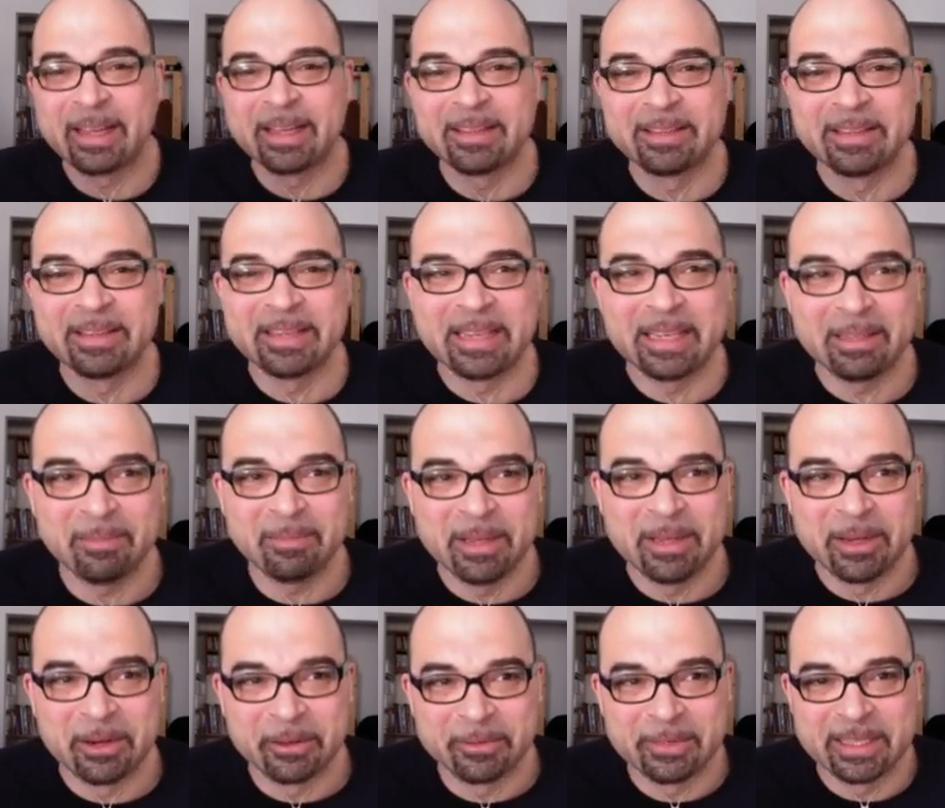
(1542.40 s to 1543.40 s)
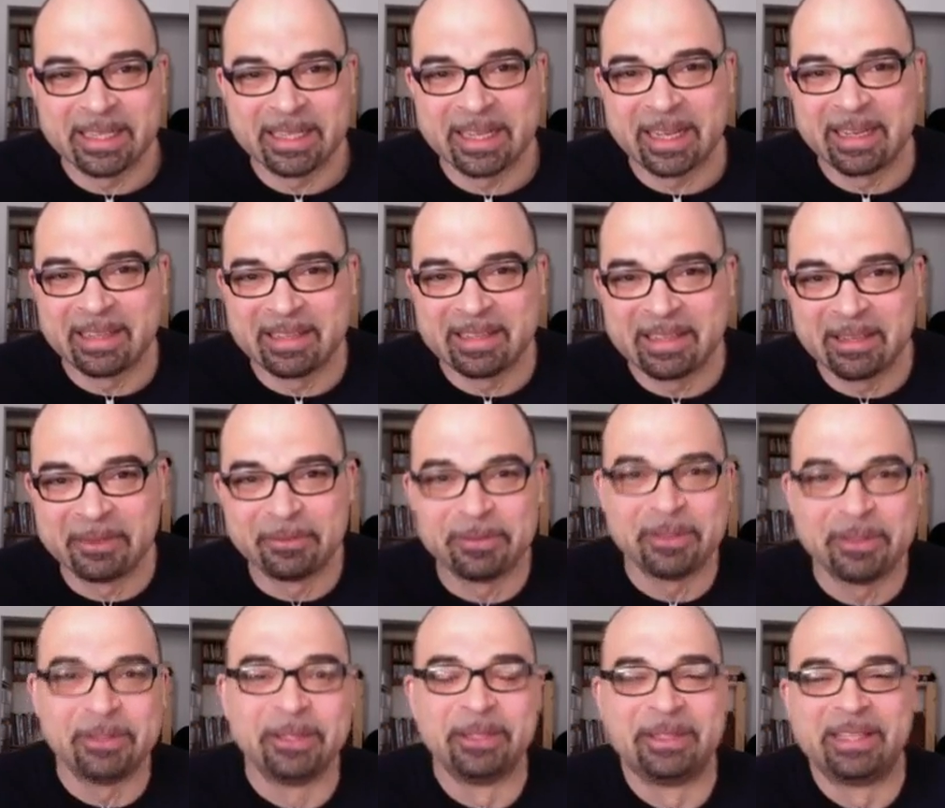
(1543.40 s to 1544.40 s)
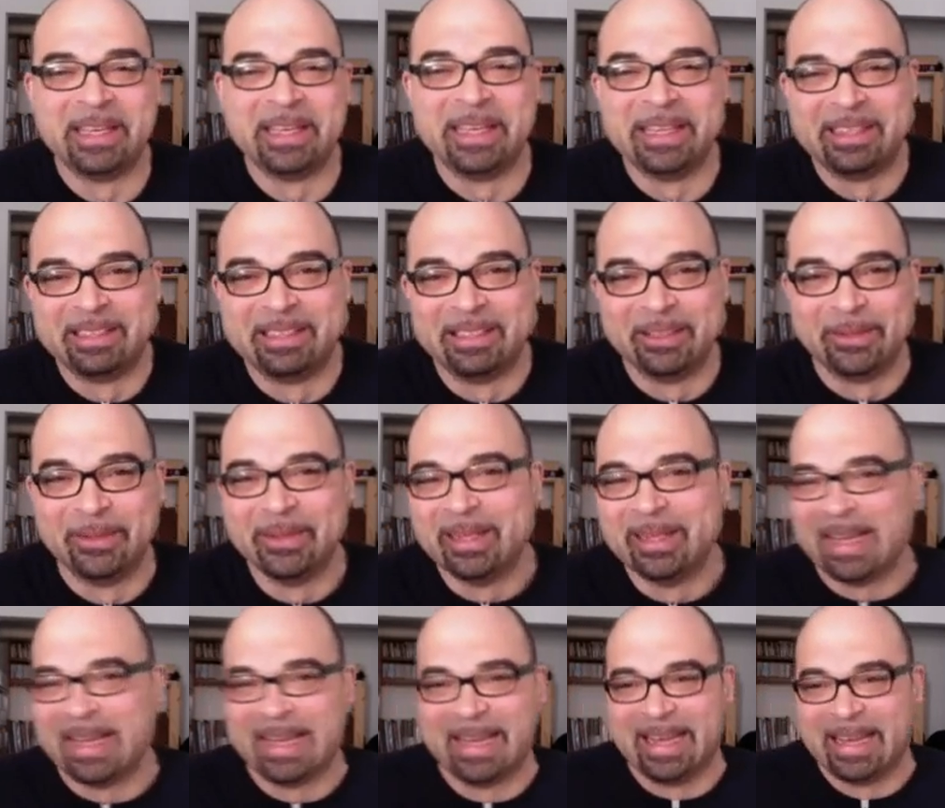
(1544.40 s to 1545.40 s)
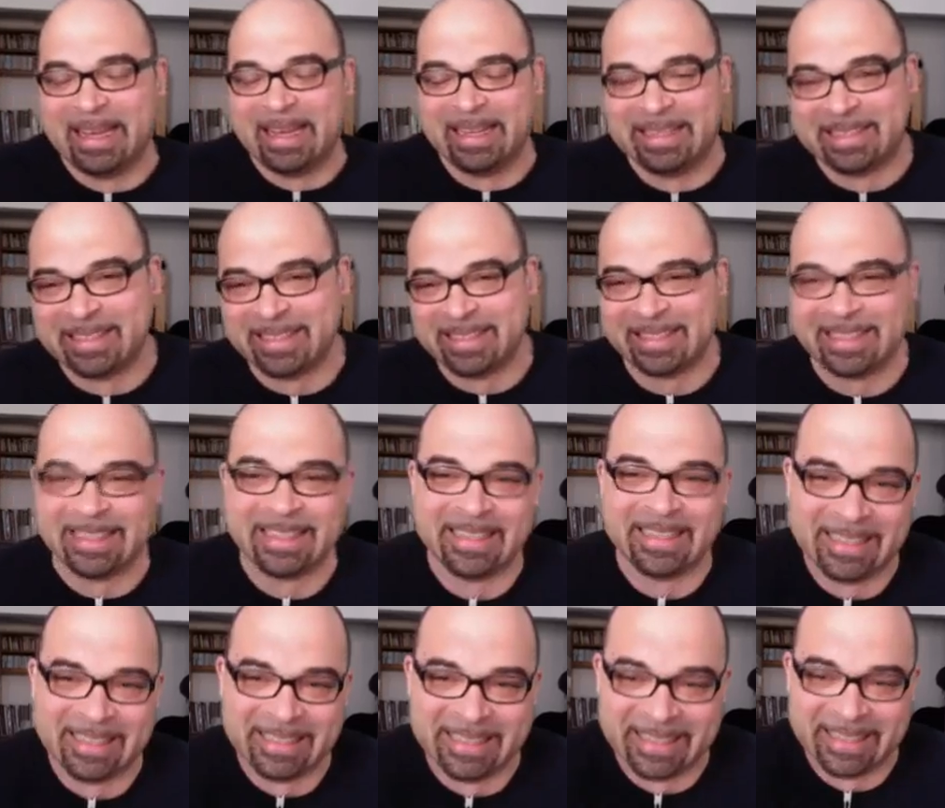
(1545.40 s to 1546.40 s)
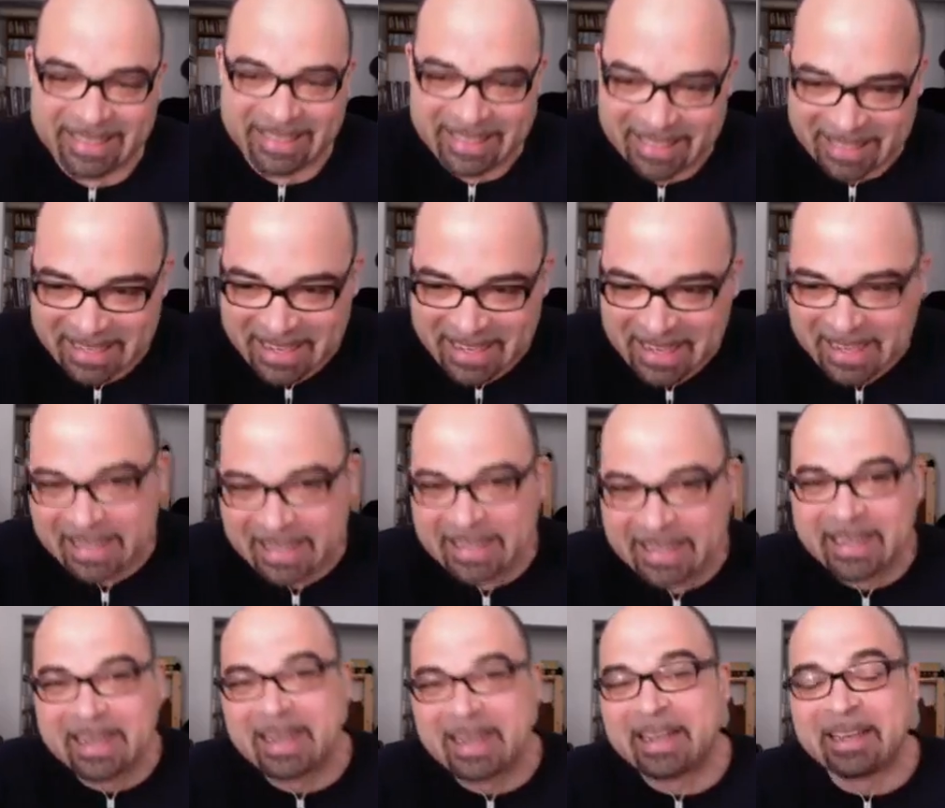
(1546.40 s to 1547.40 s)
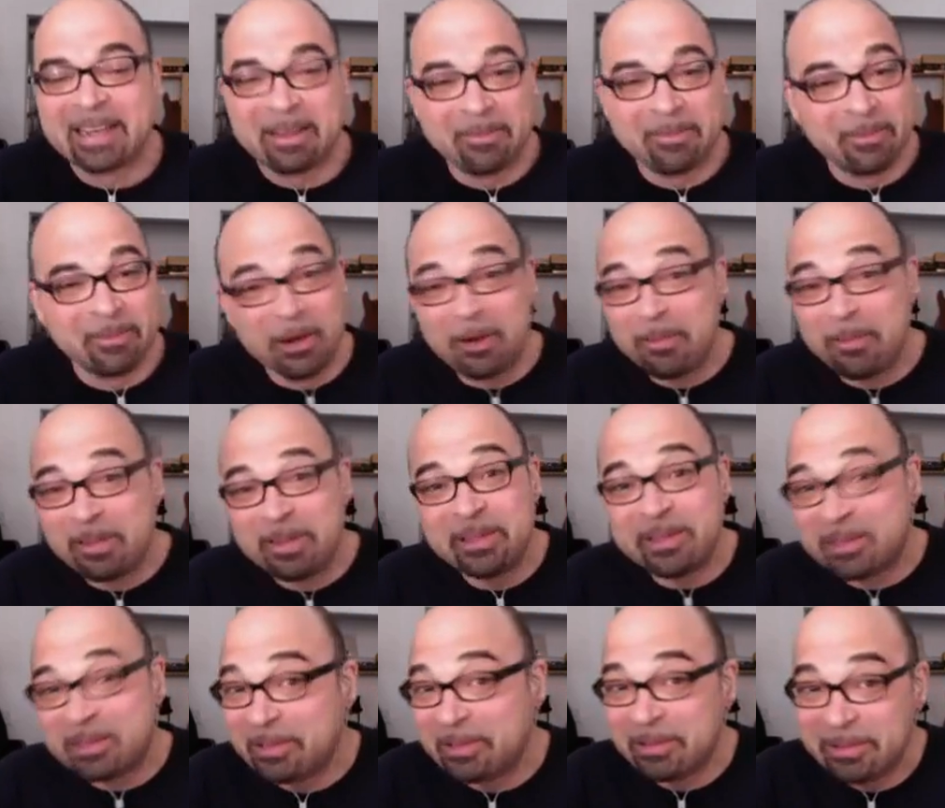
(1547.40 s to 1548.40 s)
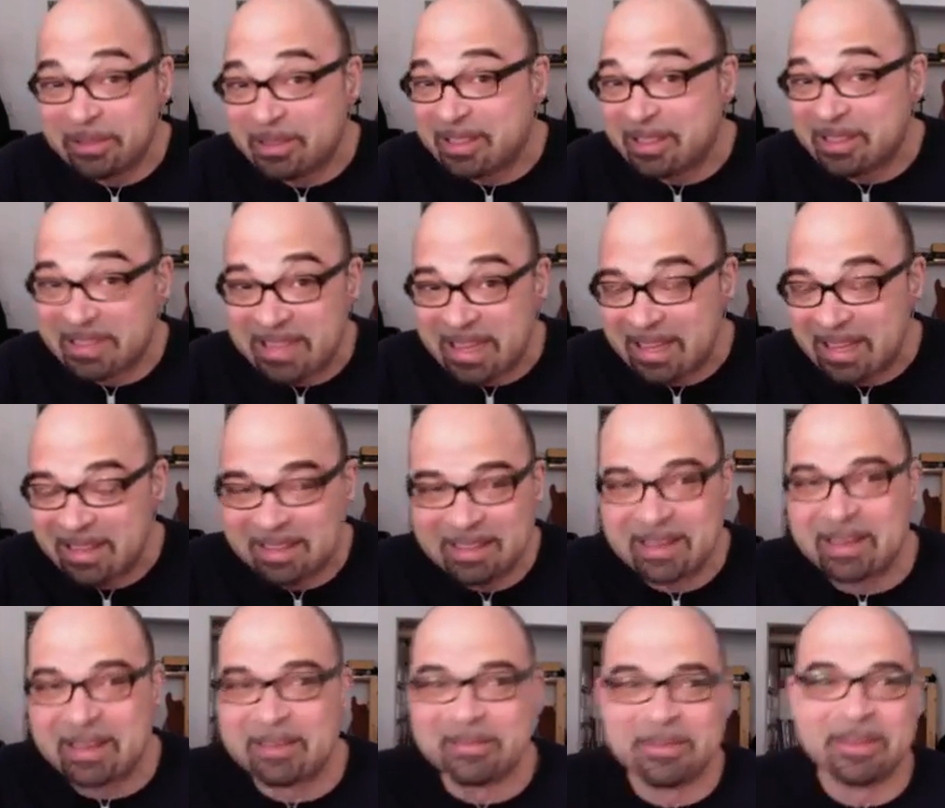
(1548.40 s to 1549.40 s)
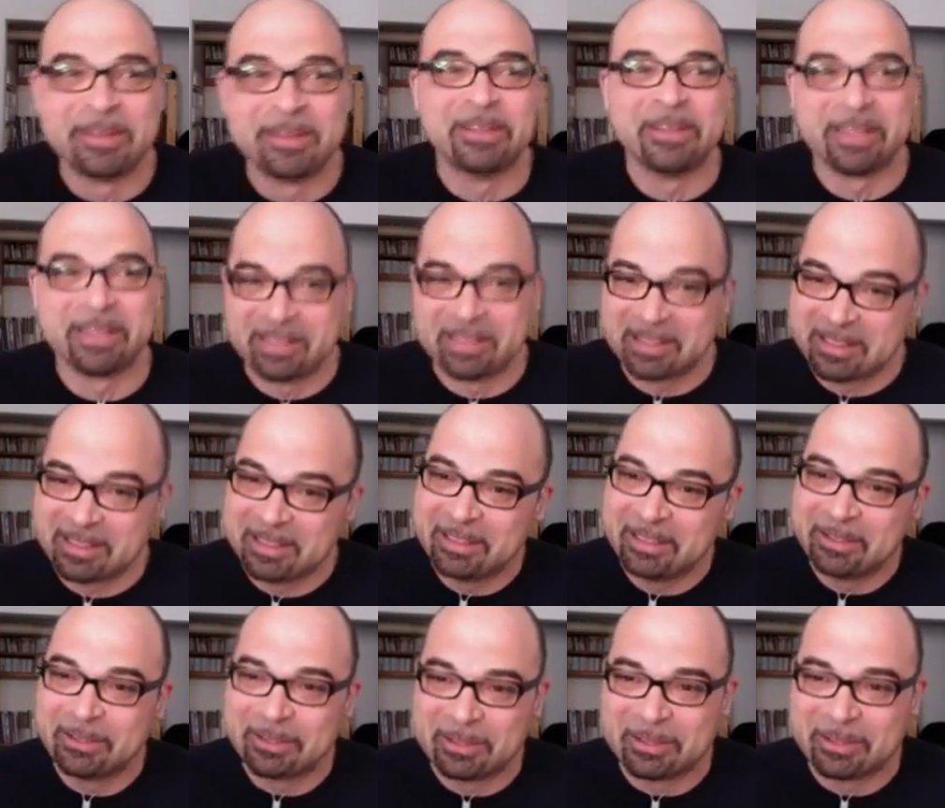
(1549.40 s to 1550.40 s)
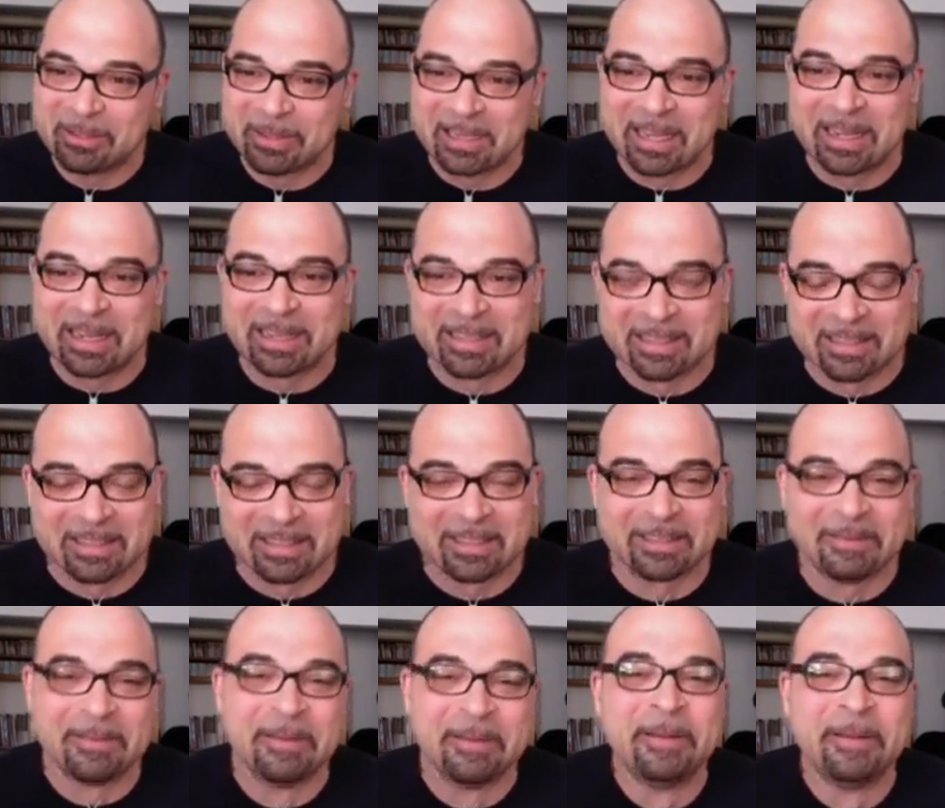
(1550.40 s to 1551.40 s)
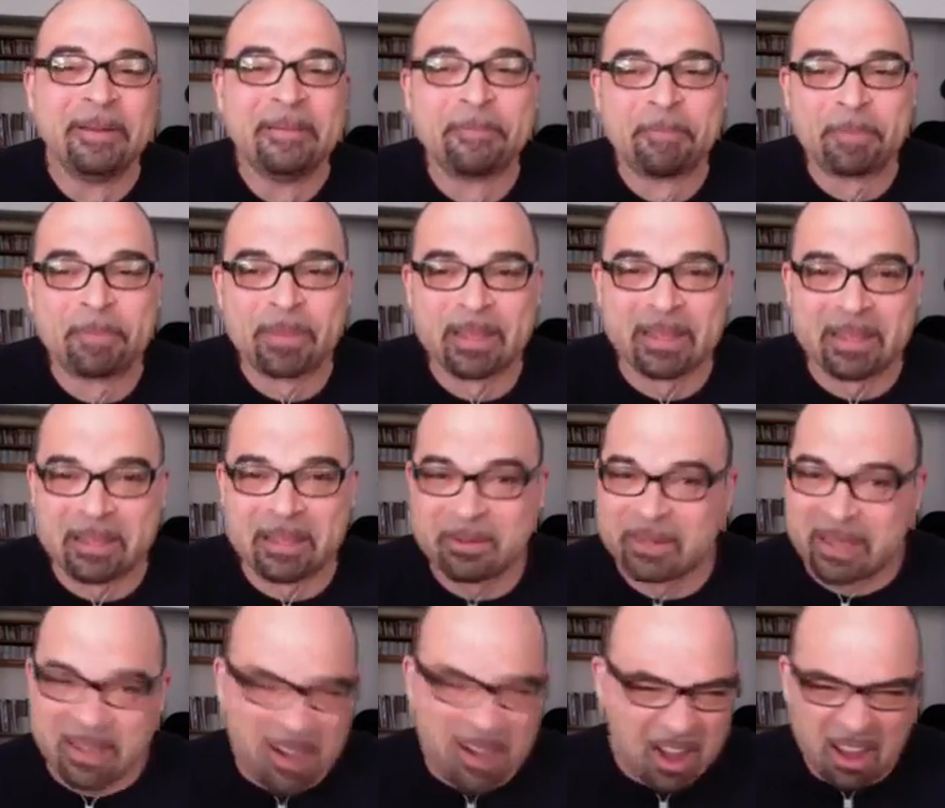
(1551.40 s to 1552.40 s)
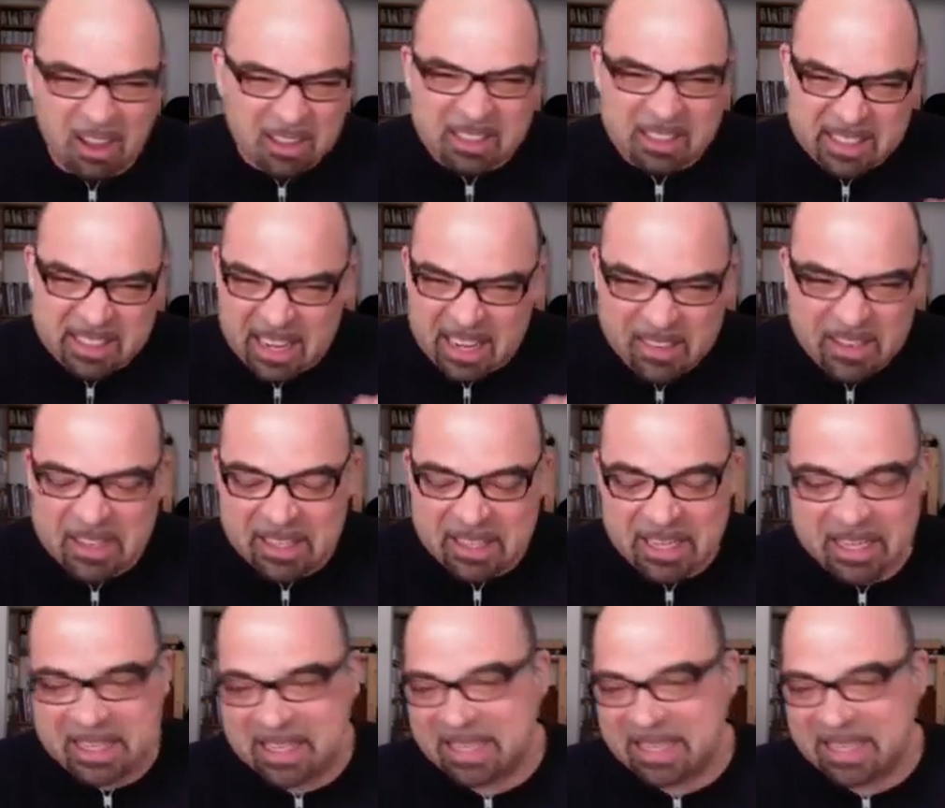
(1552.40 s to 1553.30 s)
to get me off that idea of using two lines. And then I came, no, but you could use the Sans amp, you can still use two lines. And they were like, oh, damn it.